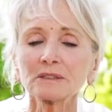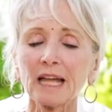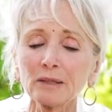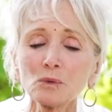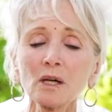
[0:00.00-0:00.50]

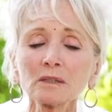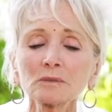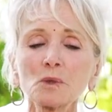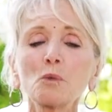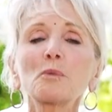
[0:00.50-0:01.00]
that
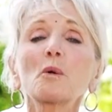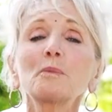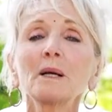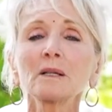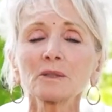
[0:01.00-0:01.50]
one will
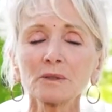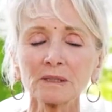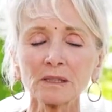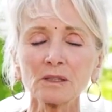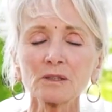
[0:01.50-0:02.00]
propel you
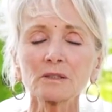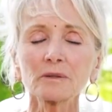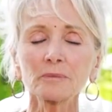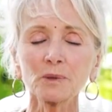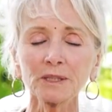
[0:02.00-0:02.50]
and
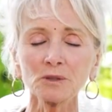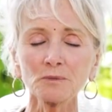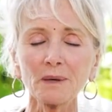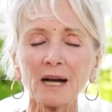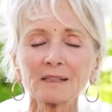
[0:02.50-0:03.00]
bring you
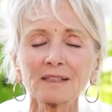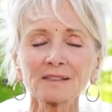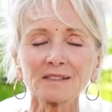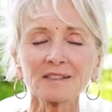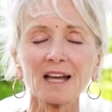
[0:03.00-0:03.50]
back
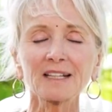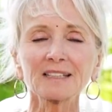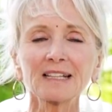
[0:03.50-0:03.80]
inside.